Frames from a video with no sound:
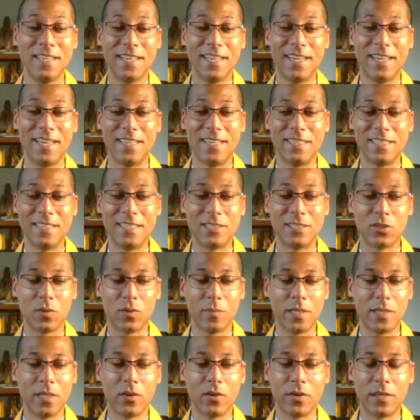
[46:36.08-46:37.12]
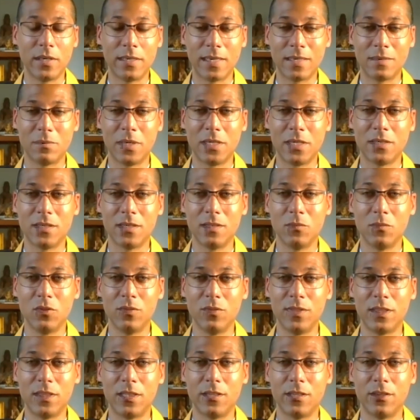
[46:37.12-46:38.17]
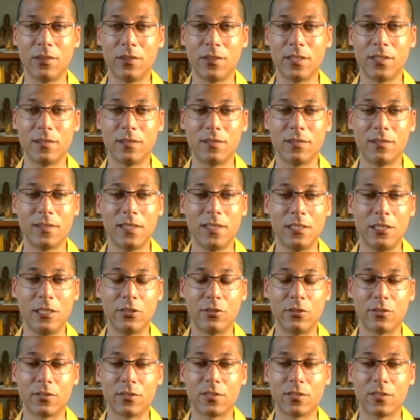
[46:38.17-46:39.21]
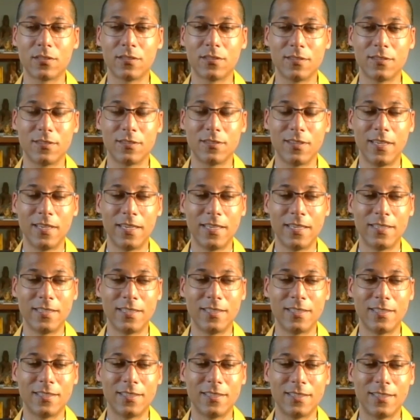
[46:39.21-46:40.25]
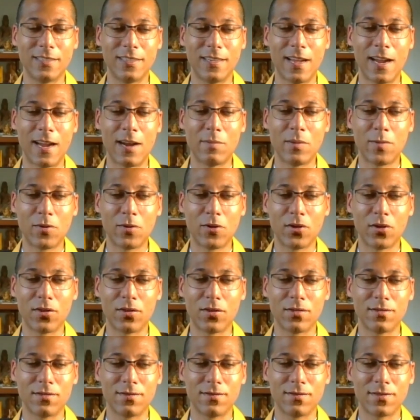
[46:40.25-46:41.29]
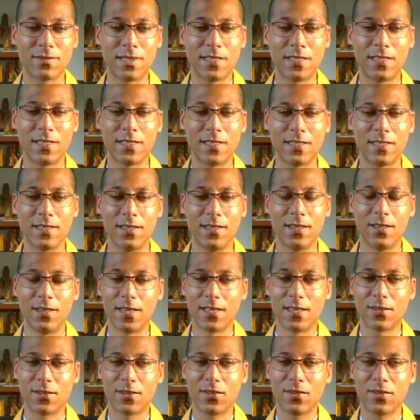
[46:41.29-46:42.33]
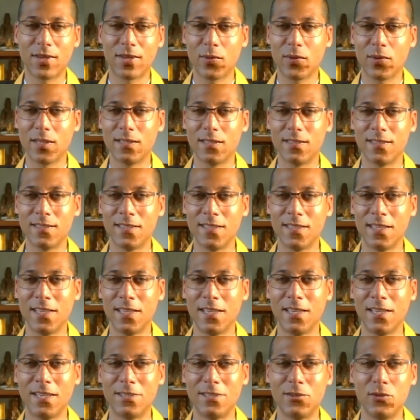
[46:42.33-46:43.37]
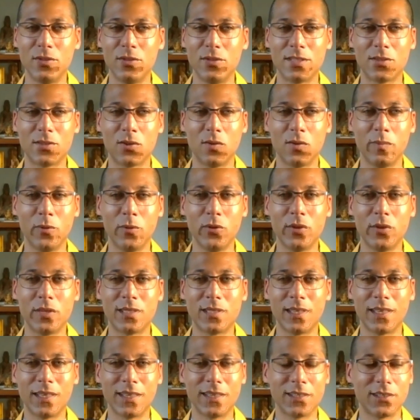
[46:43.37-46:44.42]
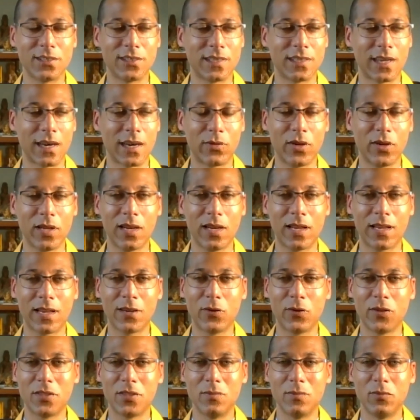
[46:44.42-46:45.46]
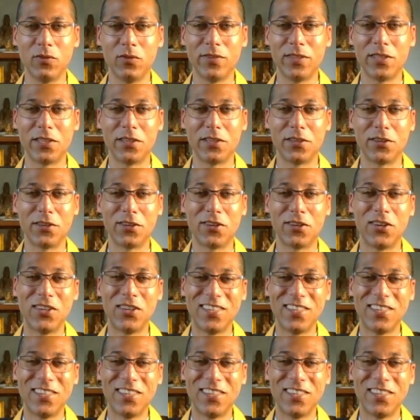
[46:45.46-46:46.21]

And he told me no, he hadn't been to the movie theater in years. And I remember thinking, oh, I don't know if I want to do this whole Buddhist thing because I really like going to the movie theater.